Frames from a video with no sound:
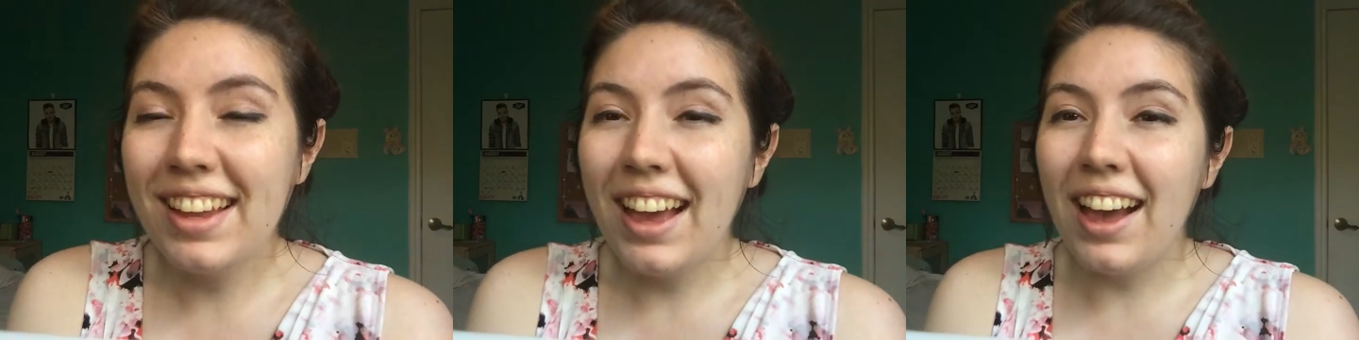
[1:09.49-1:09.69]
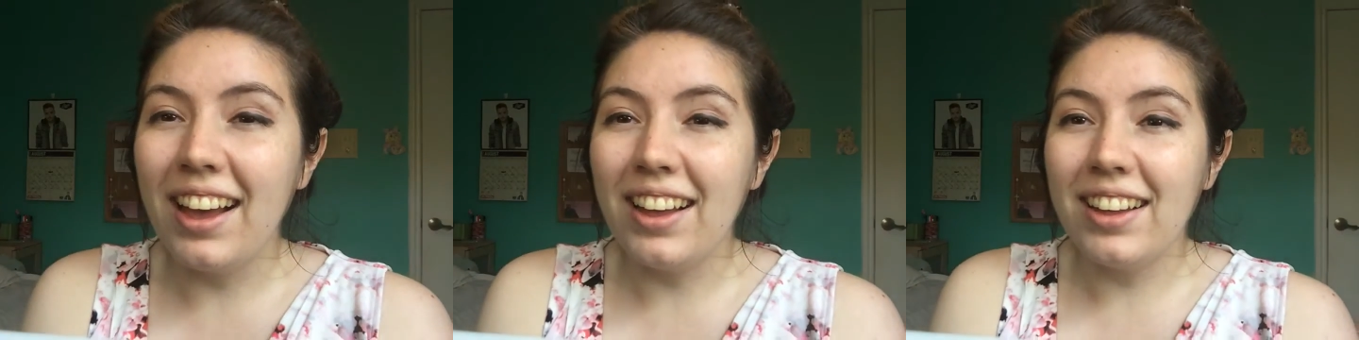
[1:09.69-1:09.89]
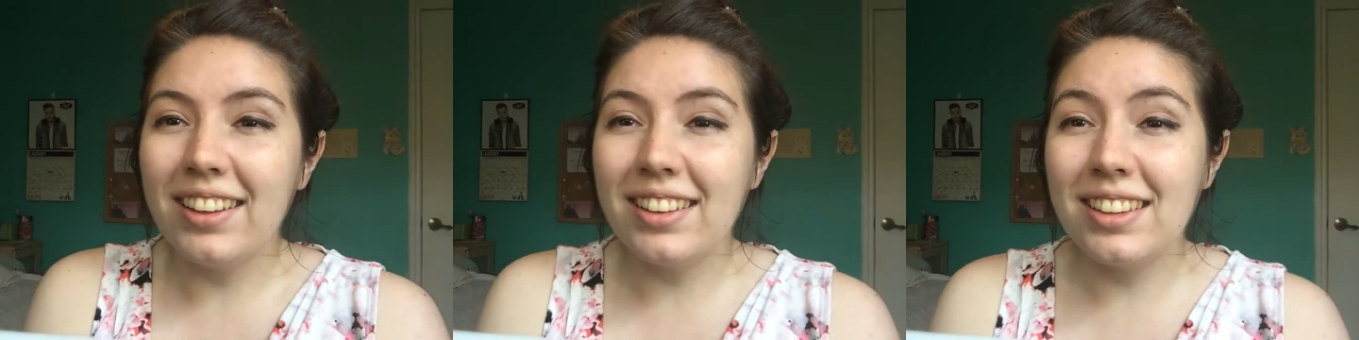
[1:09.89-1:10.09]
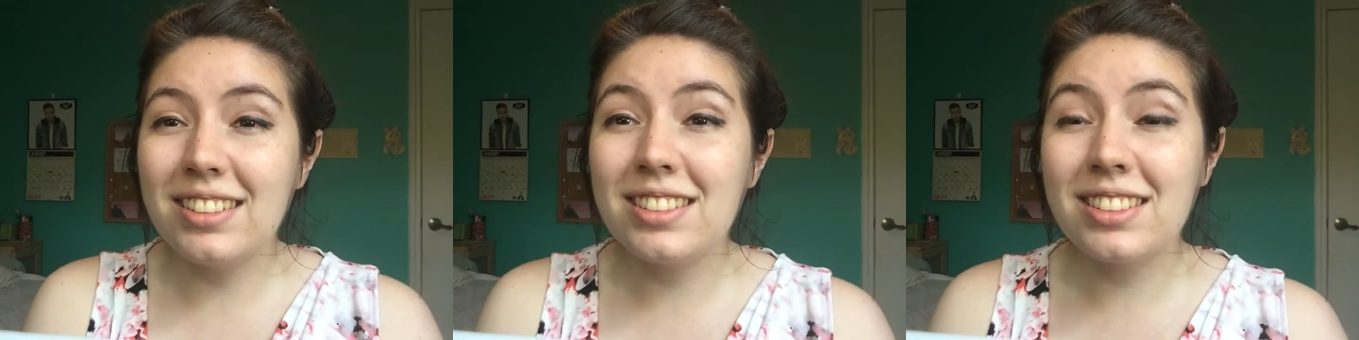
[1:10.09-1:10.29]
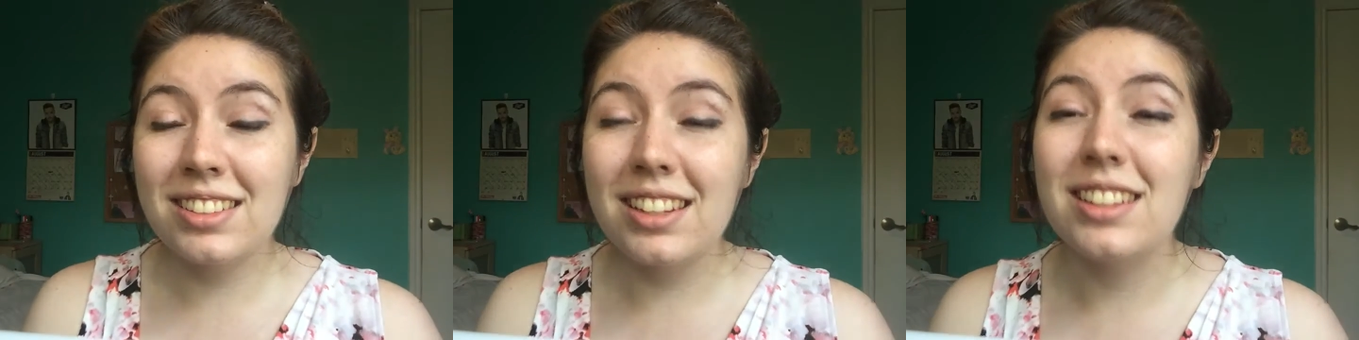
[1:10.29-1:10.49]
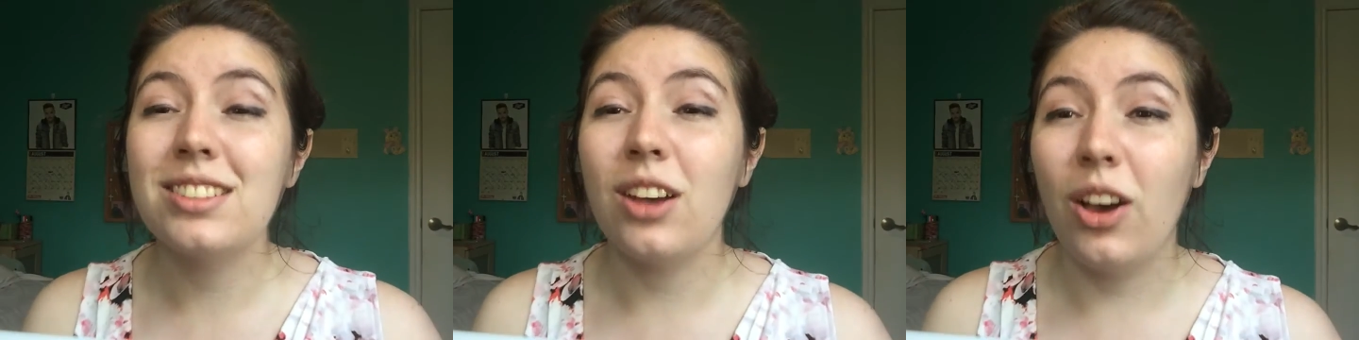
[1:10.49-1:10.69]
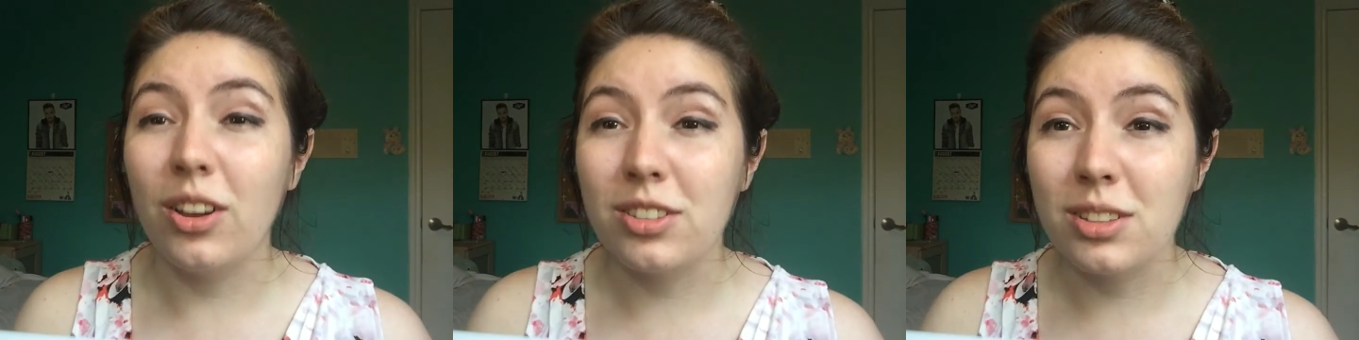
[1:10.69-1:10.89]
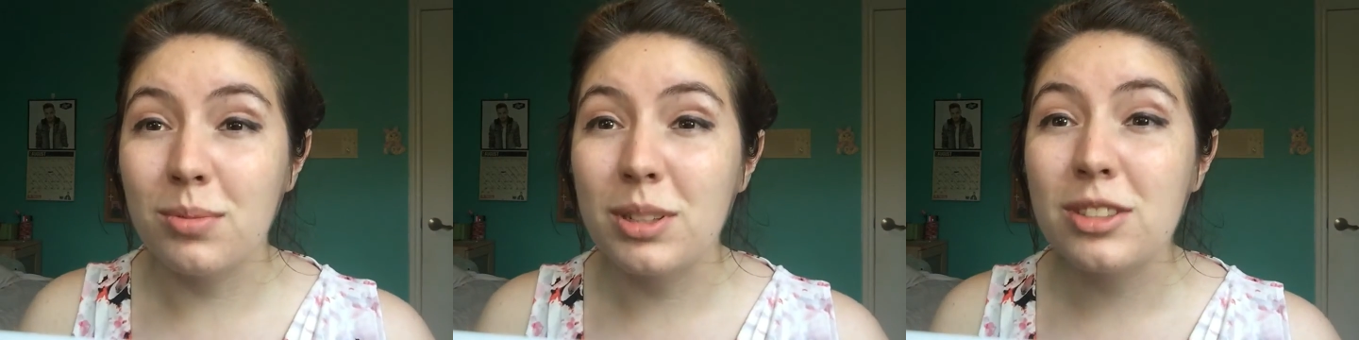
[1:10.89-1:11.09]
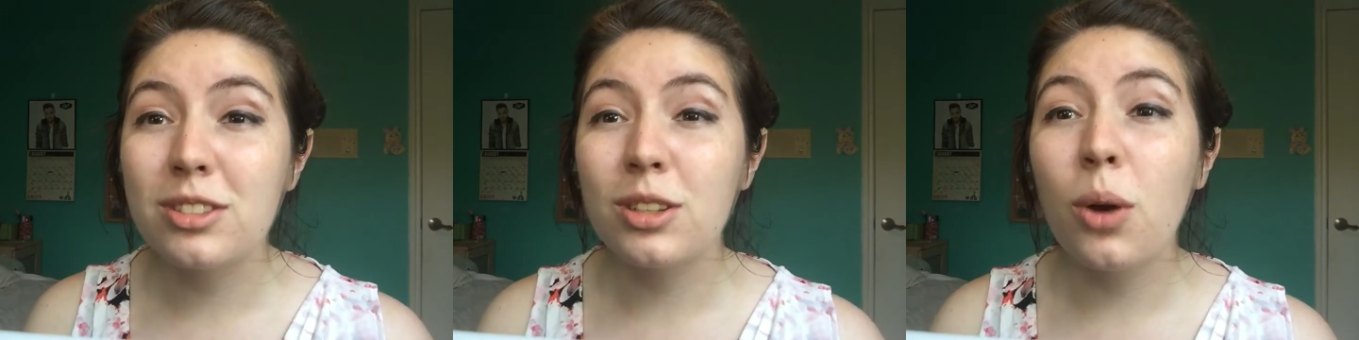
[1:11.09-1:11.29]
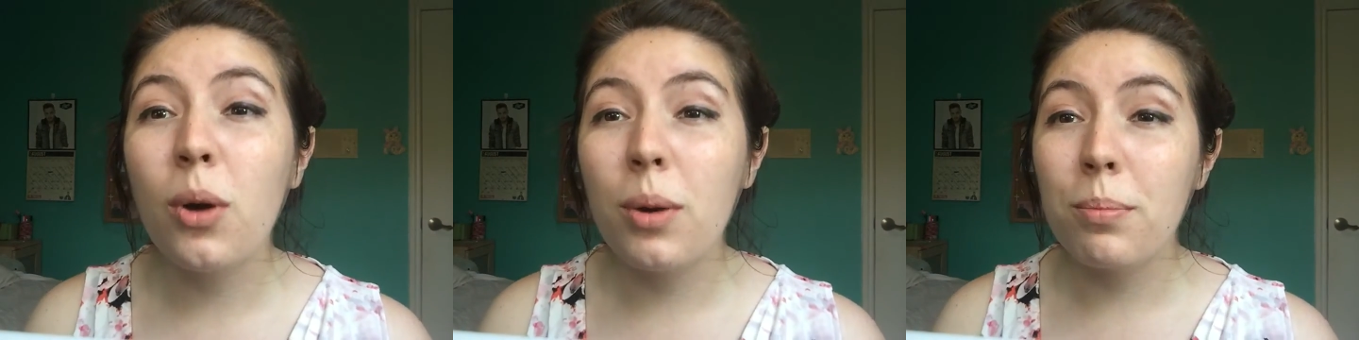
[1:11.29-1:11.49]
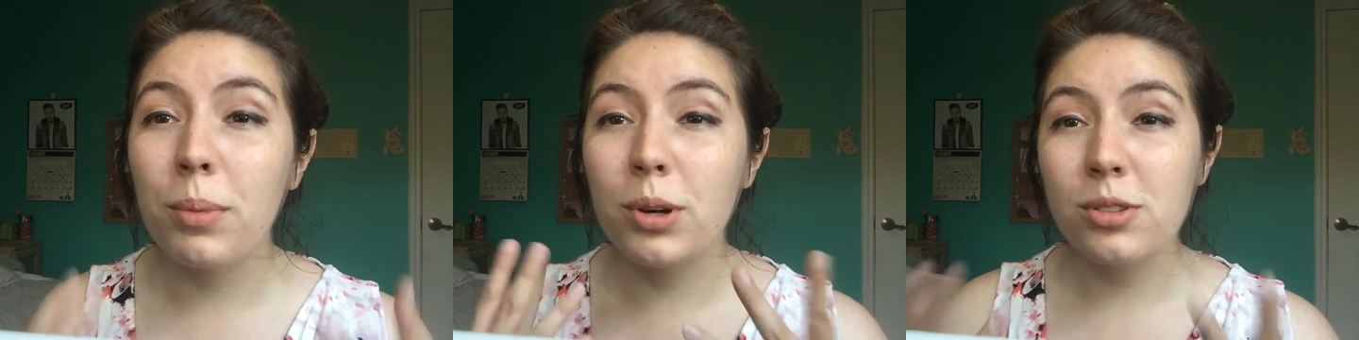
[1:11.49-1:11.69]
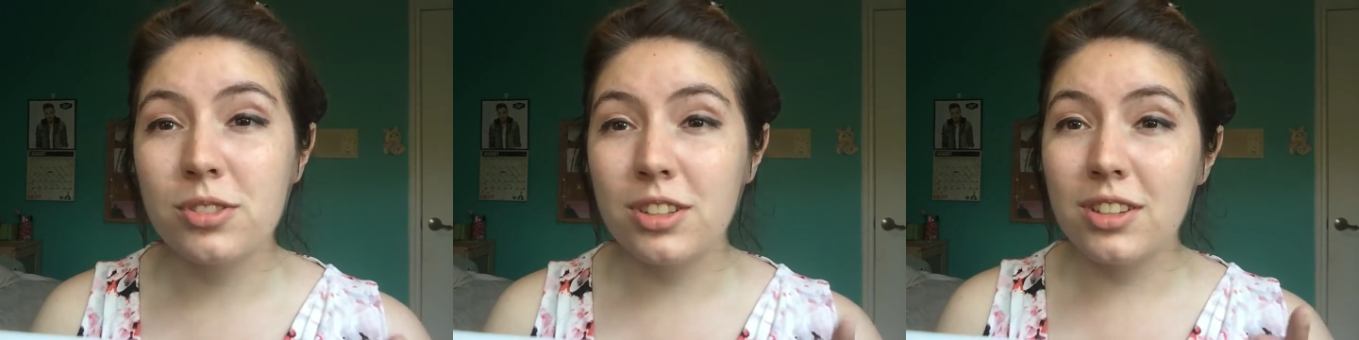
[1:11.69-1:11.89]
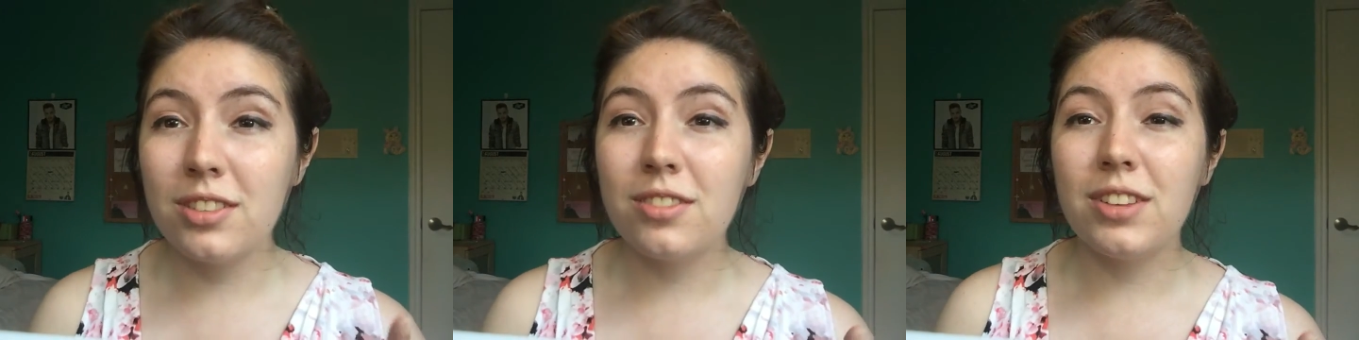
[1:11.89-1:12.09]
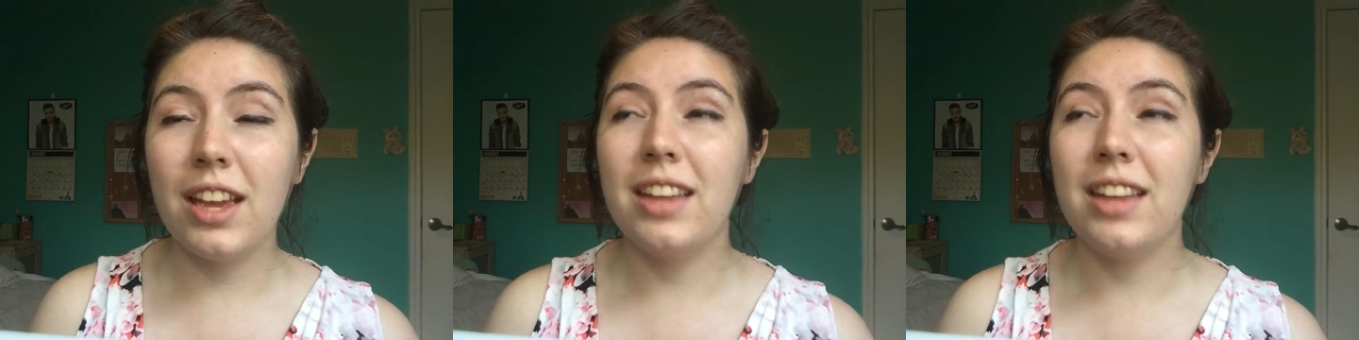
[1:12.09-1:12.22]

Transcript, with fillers: uh, it's it's awesome. It's so immersive,